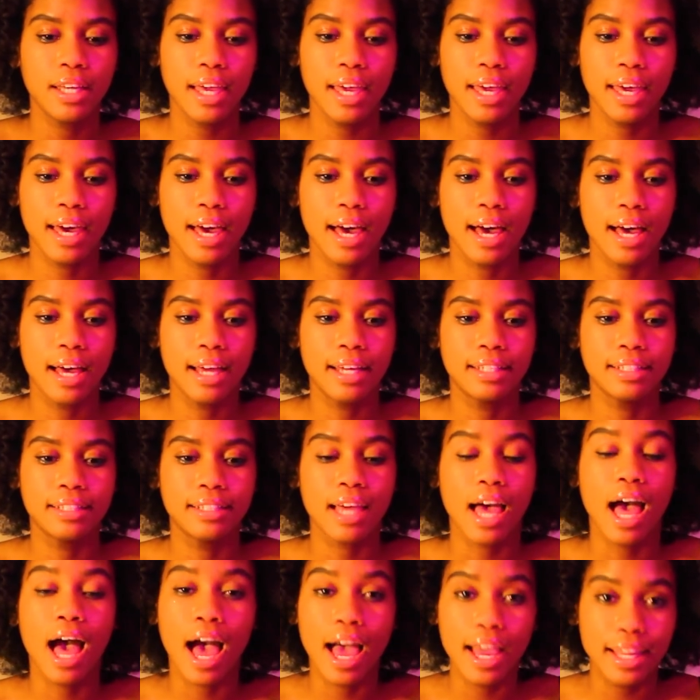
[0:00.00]

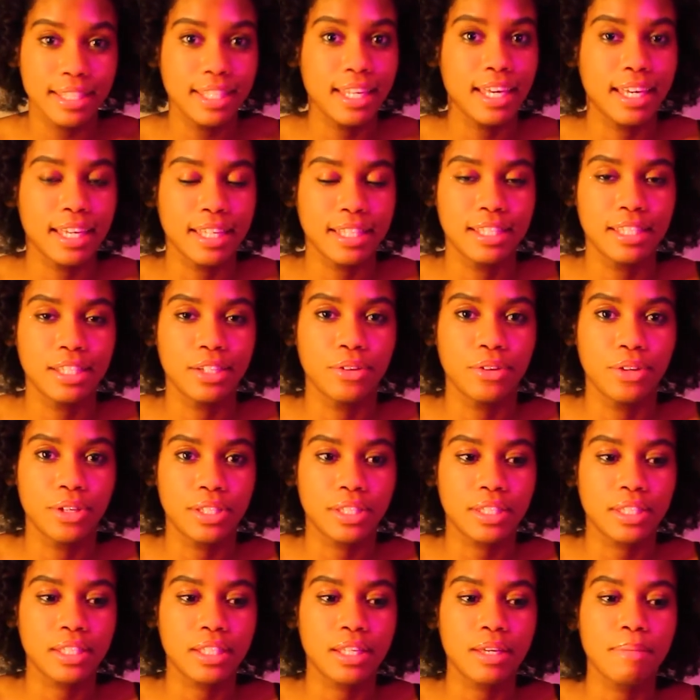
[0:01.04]
And I take it
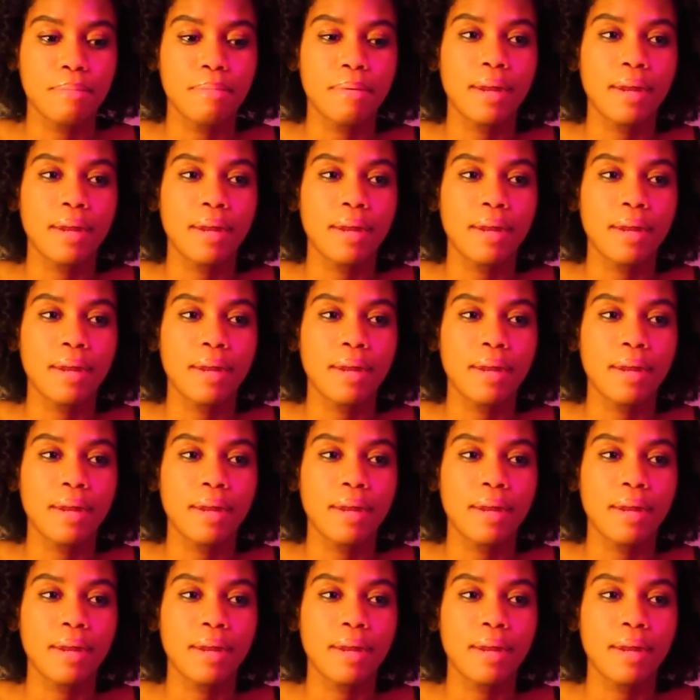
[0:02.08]
seriously,